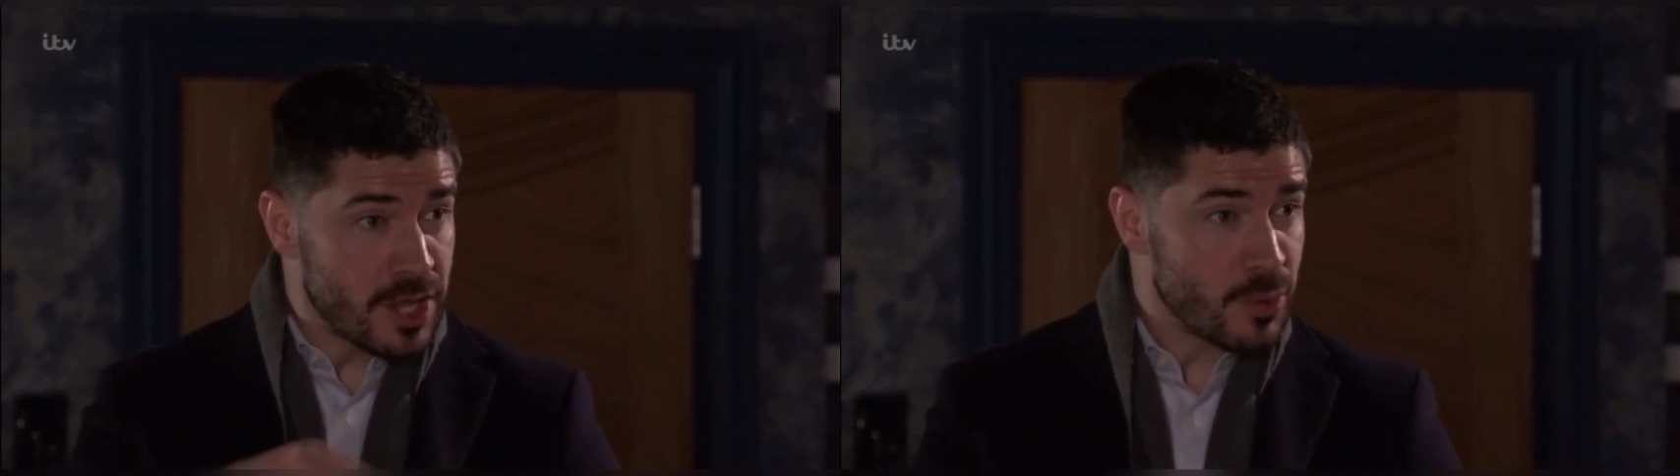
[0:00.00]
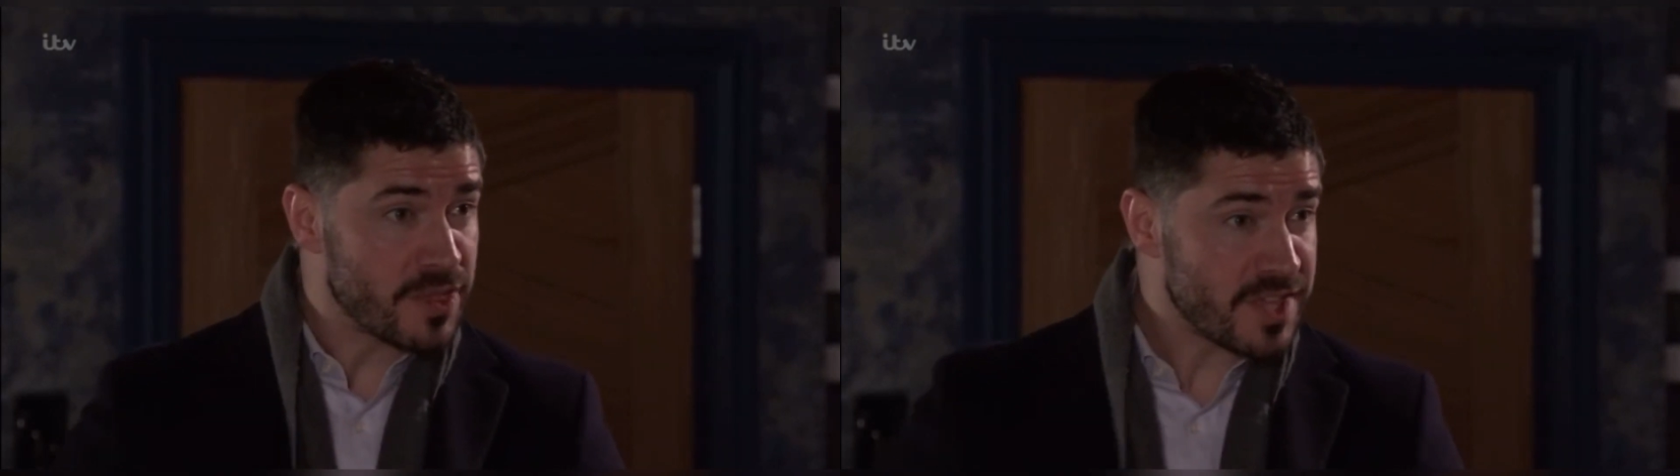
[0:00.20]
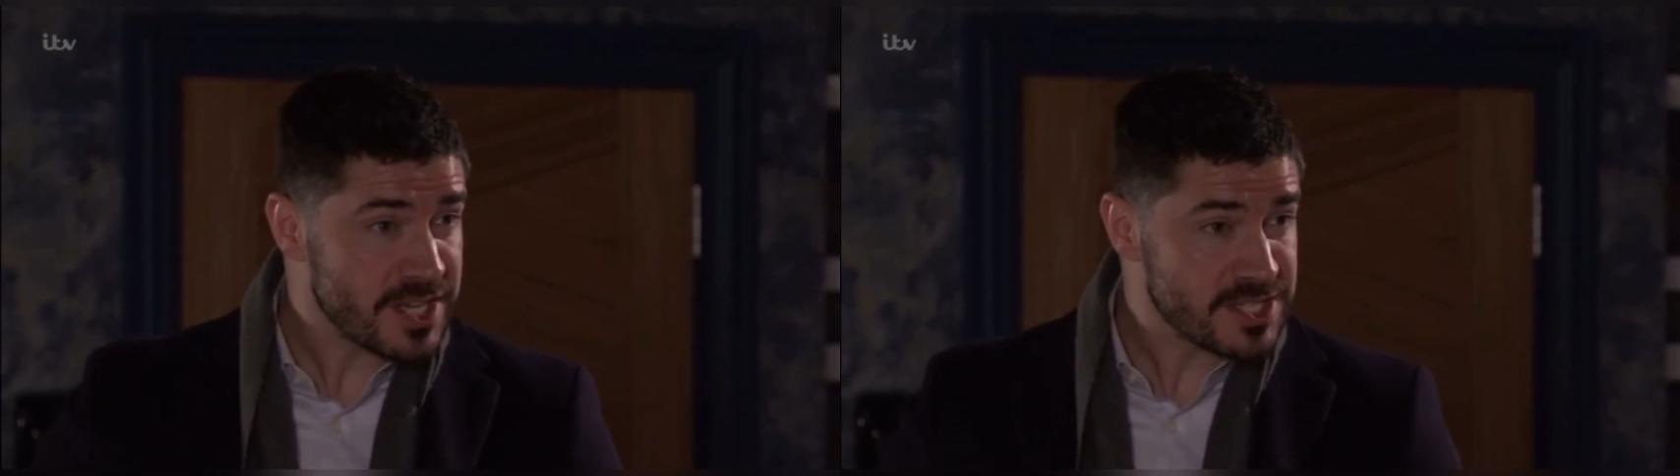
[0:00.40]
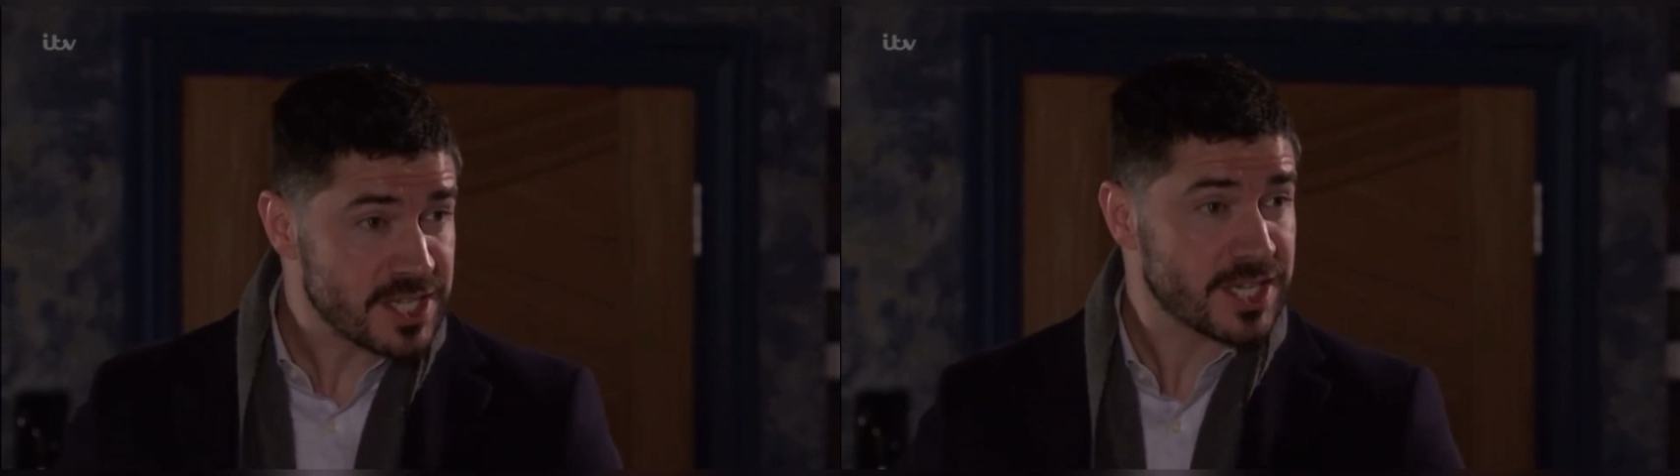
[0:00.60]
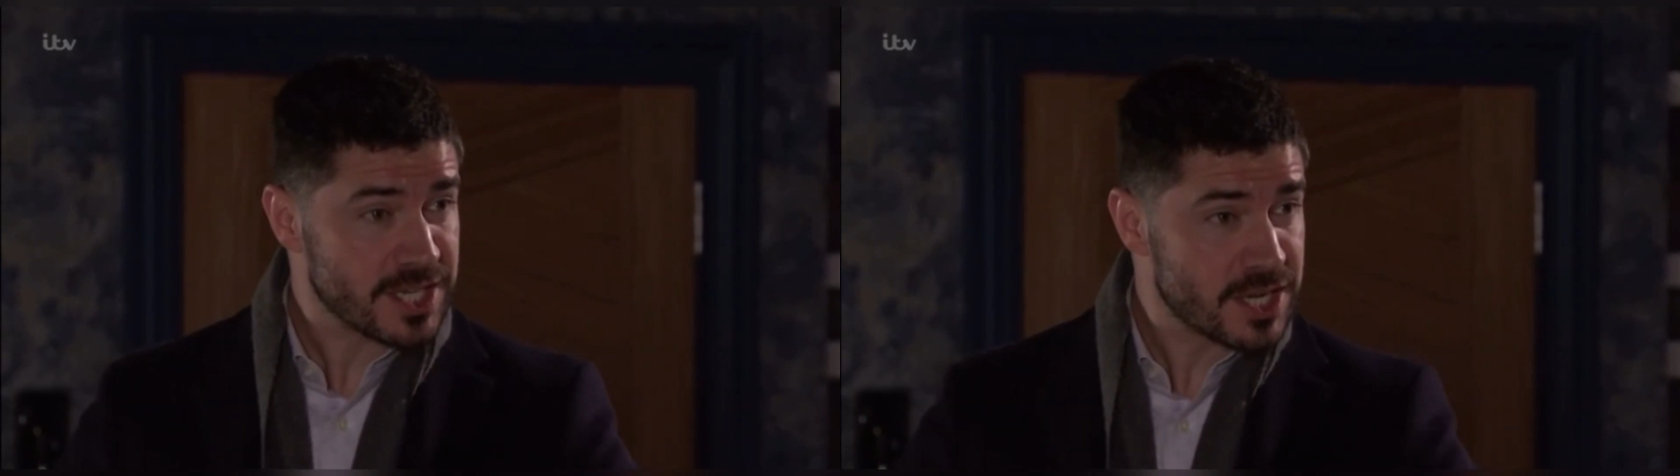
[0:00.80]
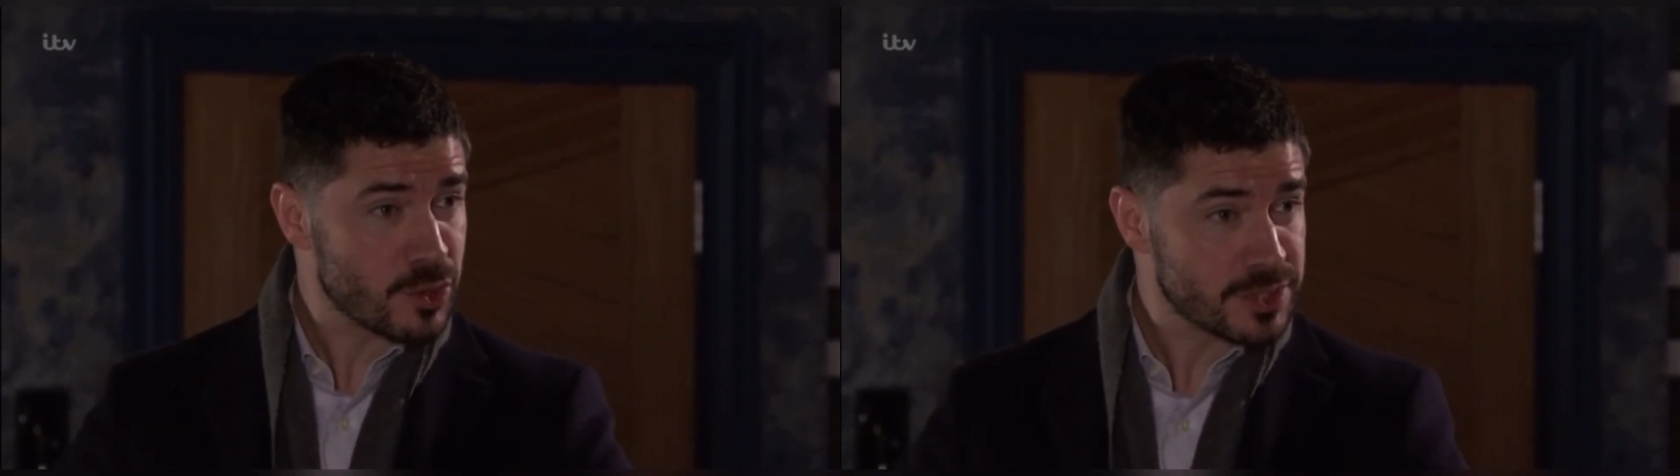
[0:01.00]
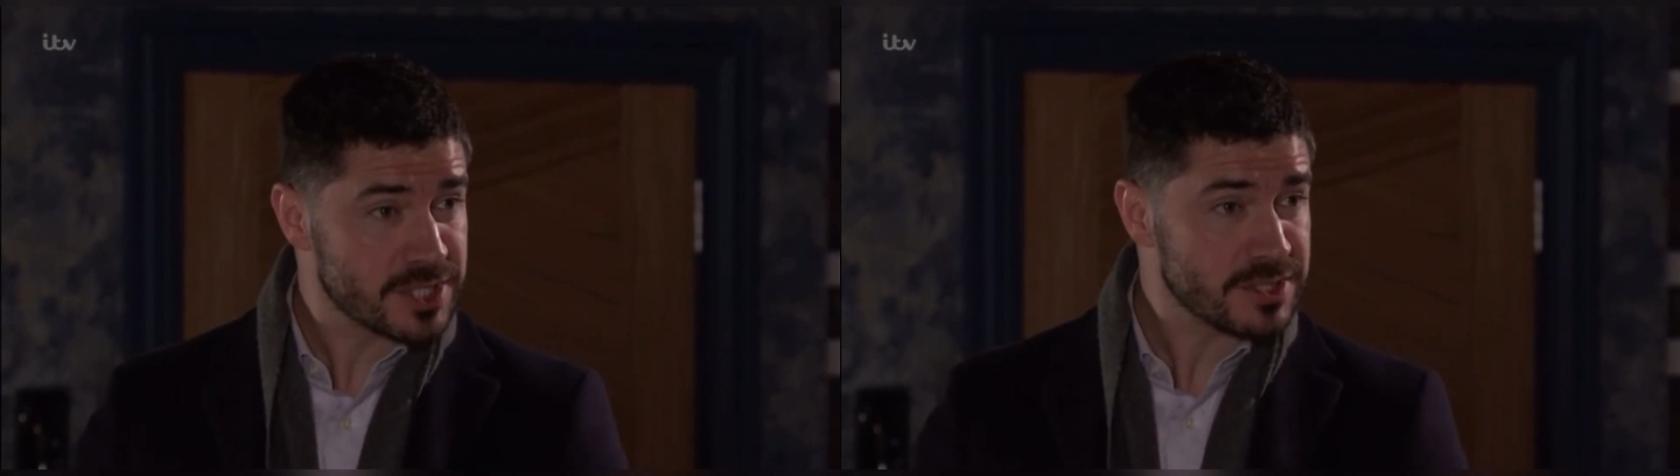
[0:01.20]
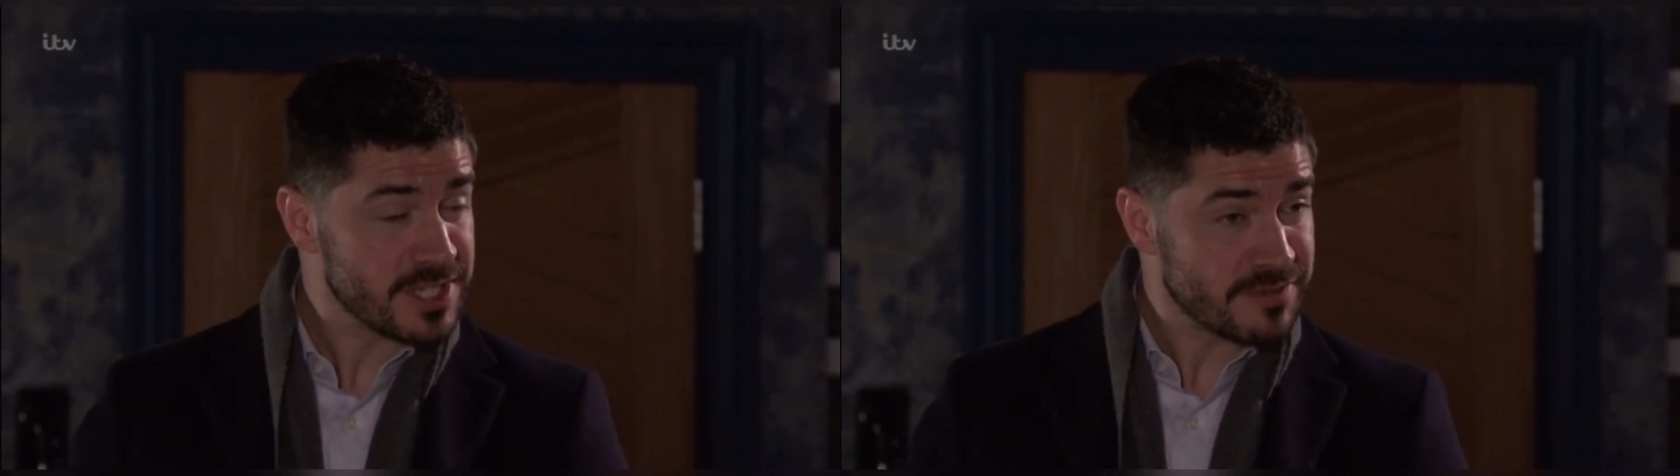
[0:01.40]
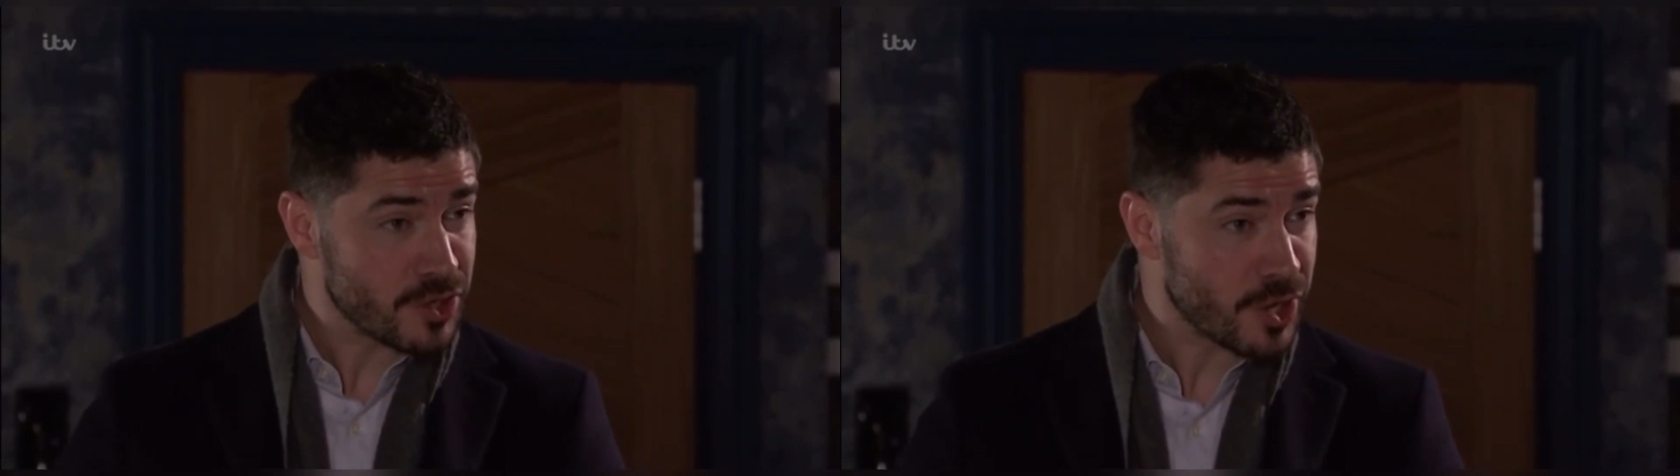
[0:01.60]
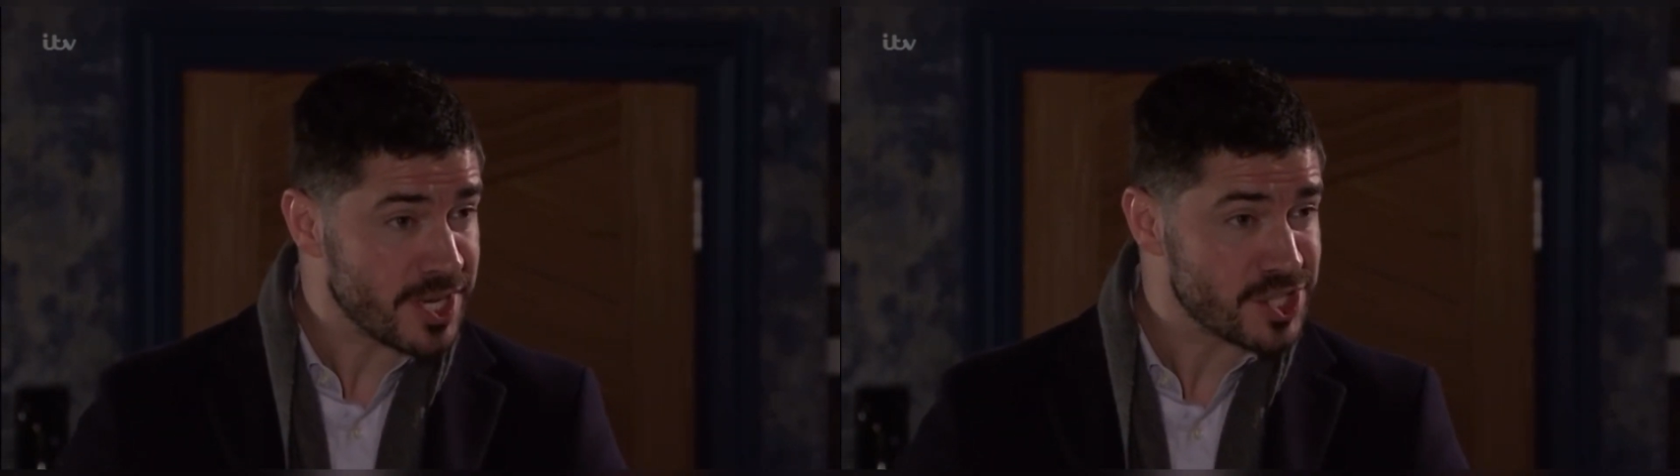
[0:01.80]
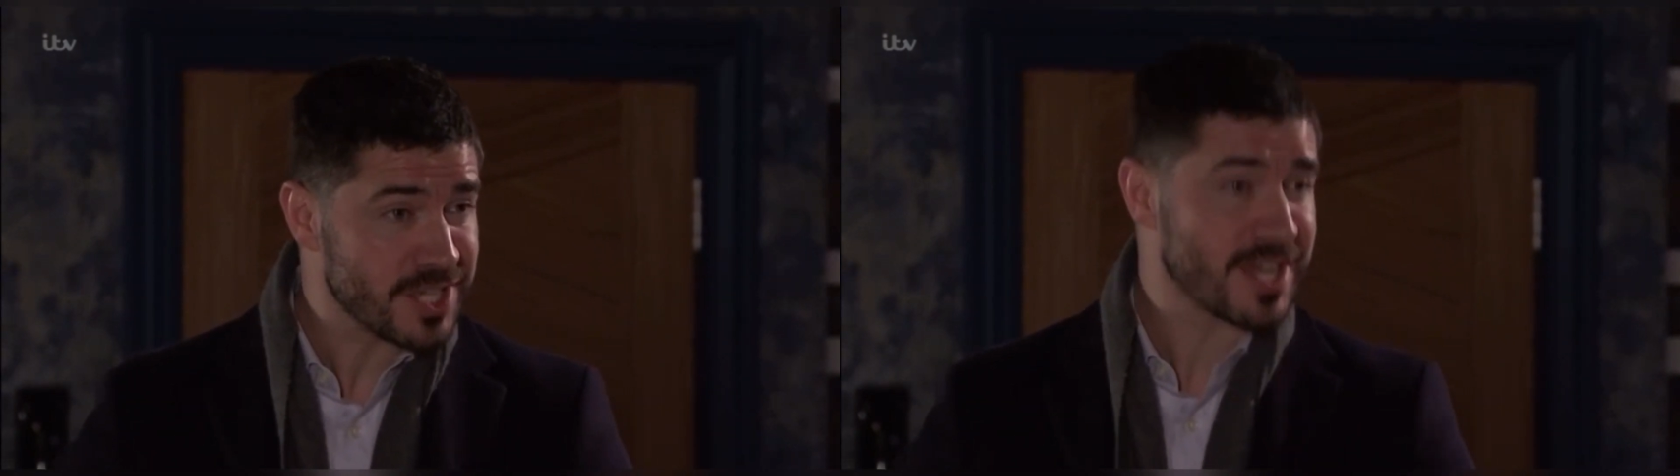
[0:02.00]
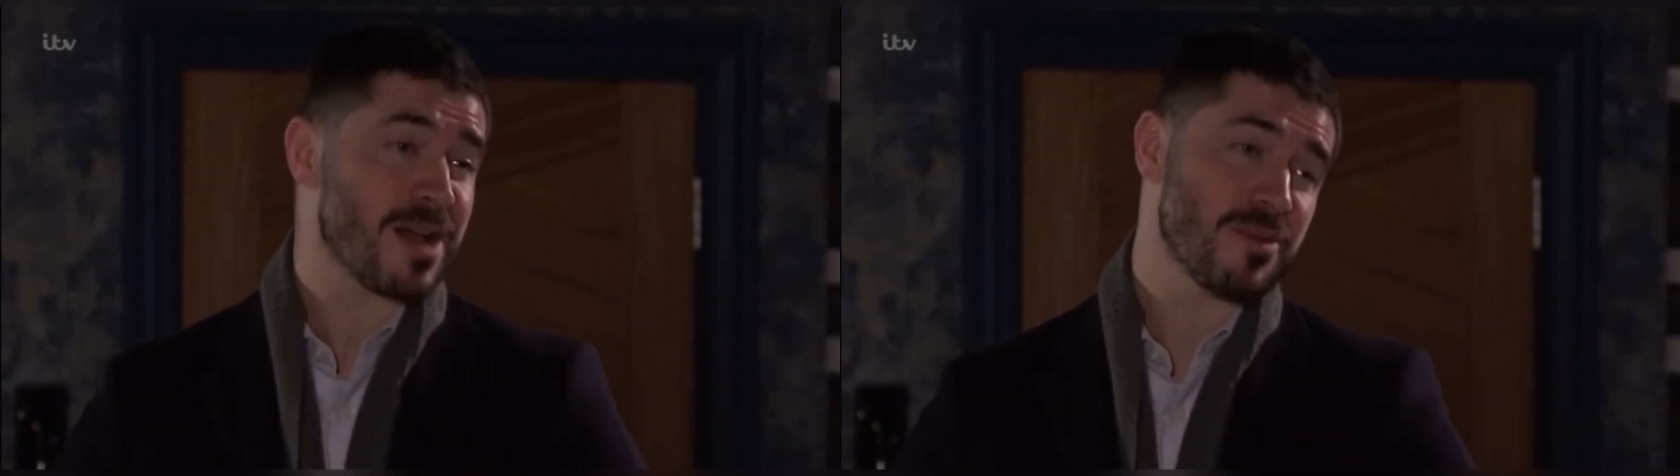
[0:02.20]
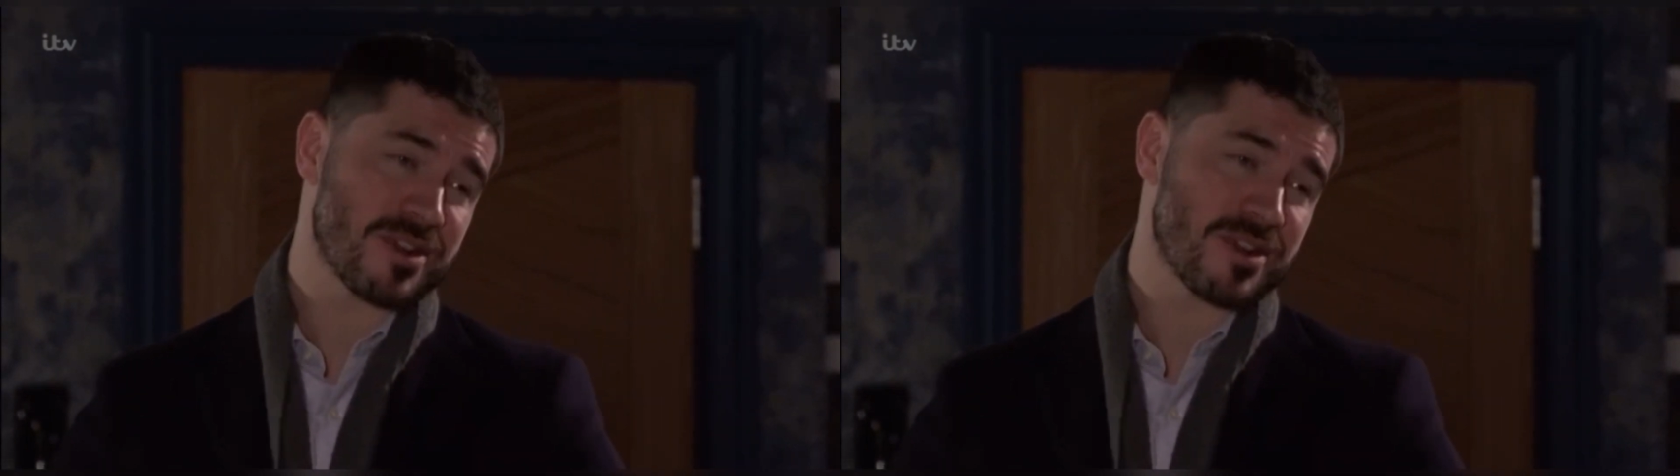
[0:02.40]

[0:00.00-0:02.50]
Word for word: with the easy clean coating. Even got an HD camera